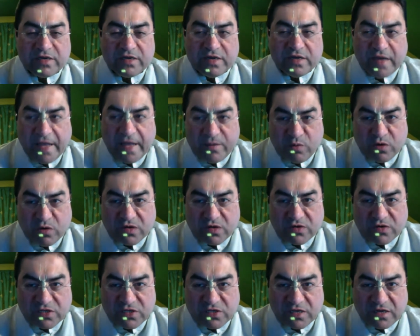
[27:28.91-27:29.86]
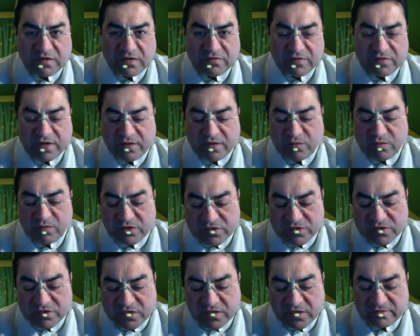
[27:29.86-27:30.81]
I want to serve. I want to
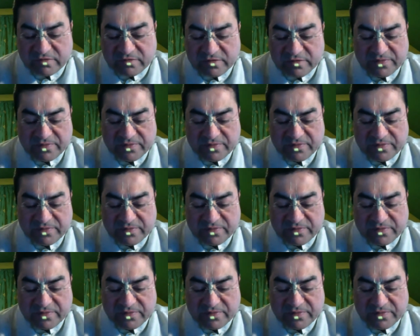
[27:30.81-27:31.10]
serve.